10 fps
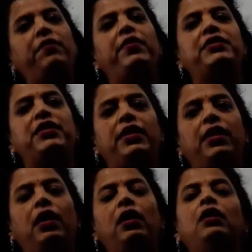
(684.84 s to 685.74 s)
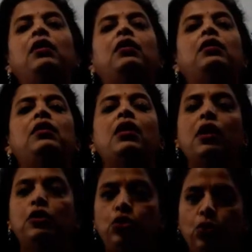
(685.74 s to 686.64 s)
the vagina, there
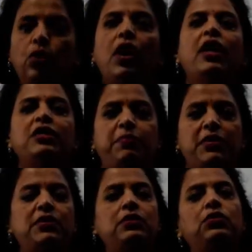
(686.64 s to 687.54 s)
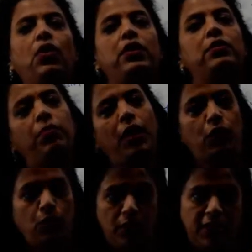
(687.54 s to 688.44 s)
are two glands present called the
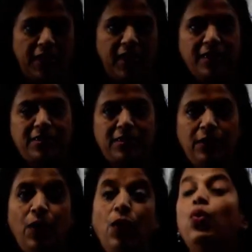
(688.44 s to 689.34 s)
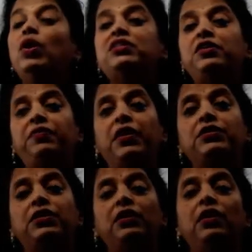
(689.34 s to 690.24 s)
Bartholin glands. What is their
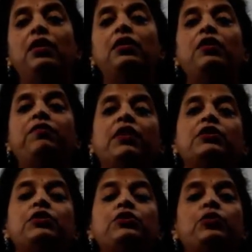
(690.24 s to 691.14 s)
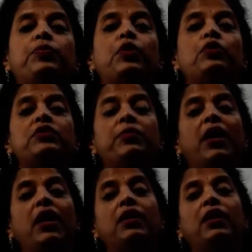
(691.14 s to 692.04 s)
function? Their function is to produce some
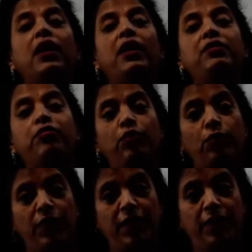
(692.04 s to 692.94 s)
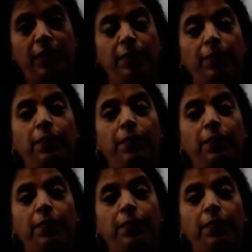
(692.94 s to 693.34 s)
alkaline fluid